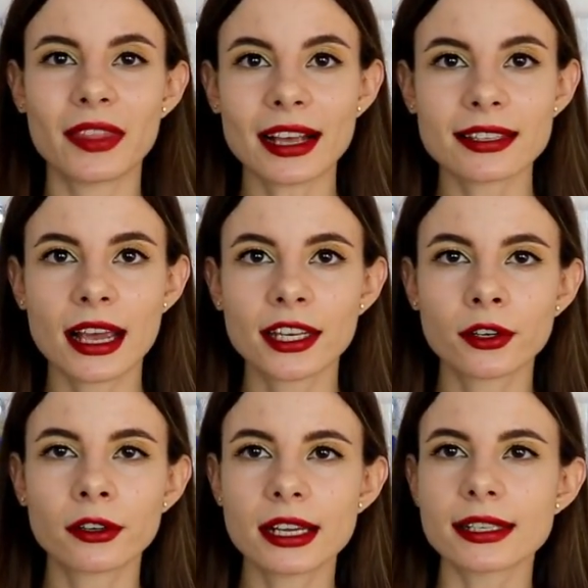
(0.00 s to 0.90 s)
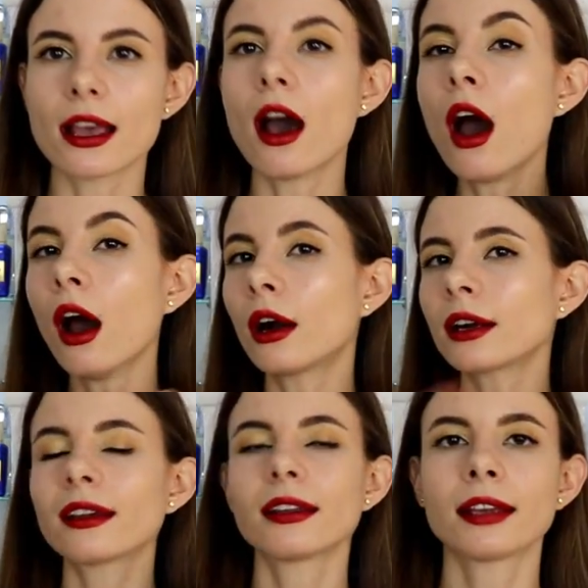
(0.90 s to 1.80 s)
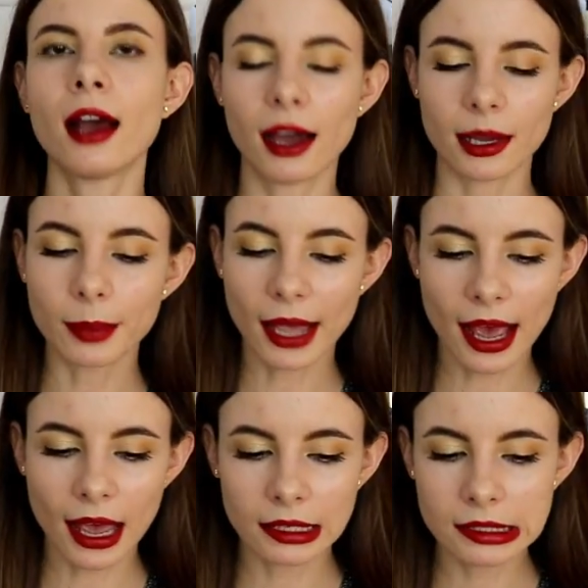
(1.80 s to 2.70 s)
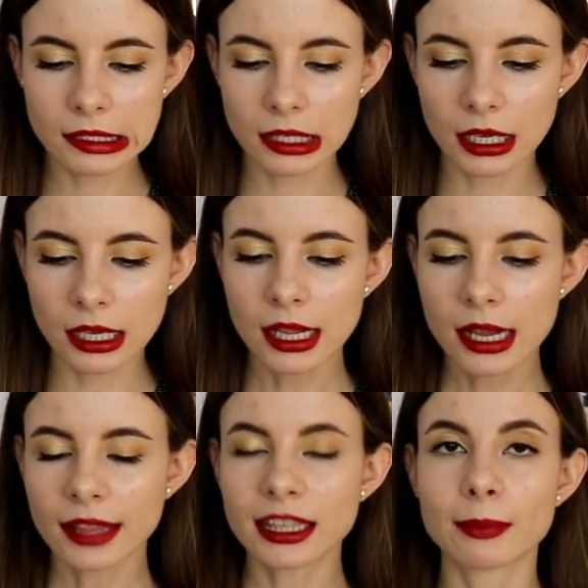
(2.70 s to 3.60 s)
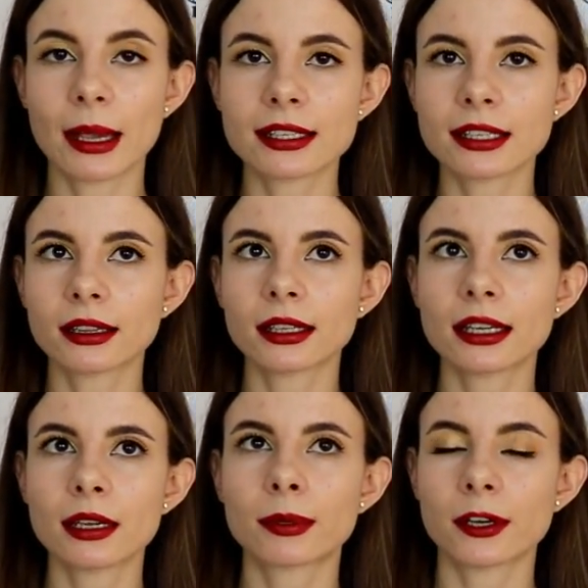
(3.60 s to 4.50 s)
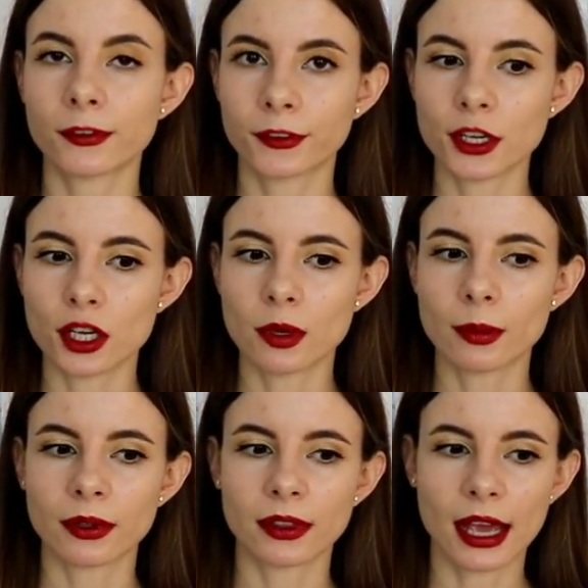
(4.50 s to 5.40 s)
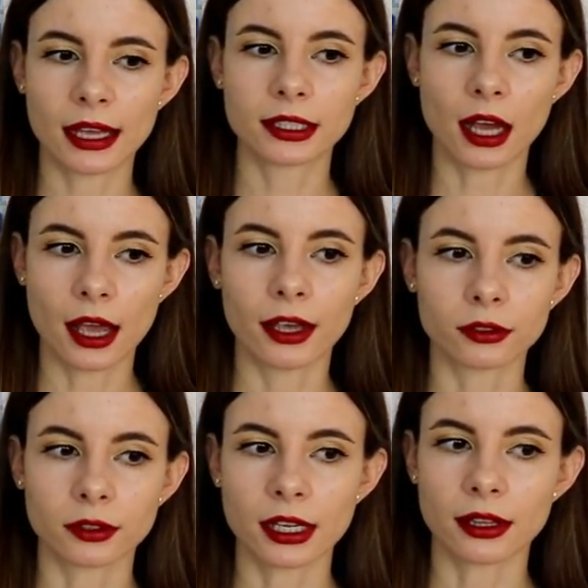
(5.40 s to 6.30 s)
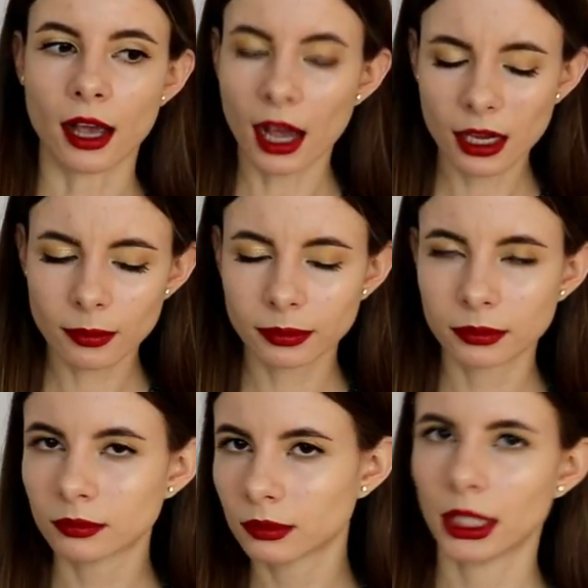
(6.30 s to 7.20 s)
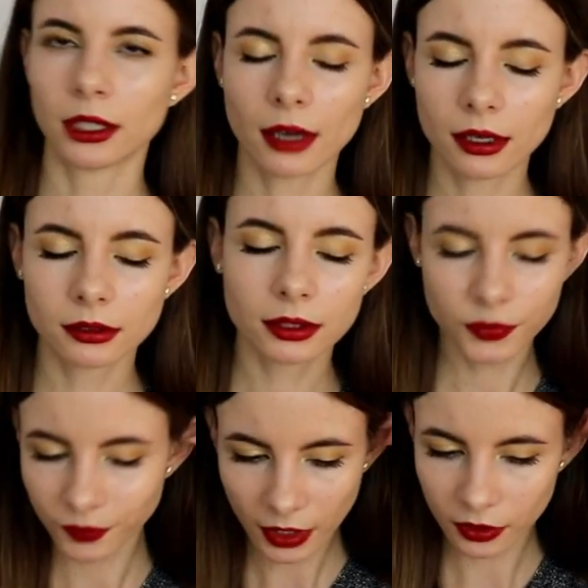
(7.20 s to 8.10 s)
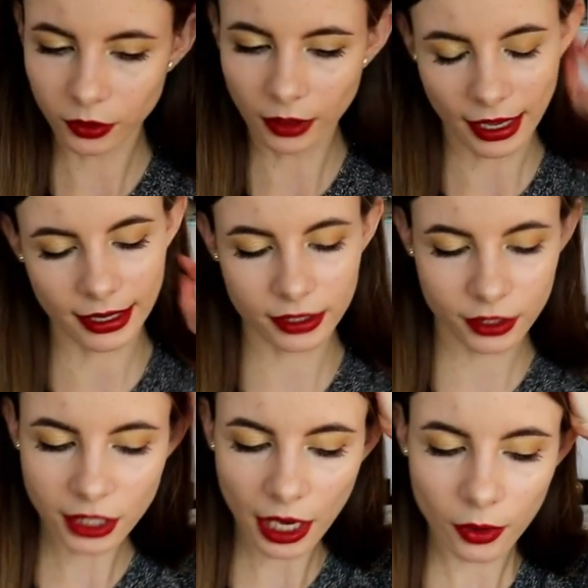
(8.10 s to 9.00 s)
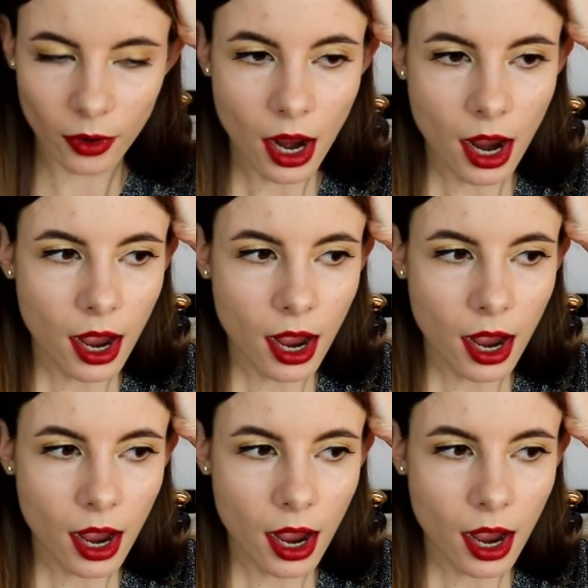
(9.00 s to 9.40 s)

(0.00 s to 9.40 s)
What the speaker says: next category is hard the hype, and it's basically perfume that I agree the hype around. You got it. So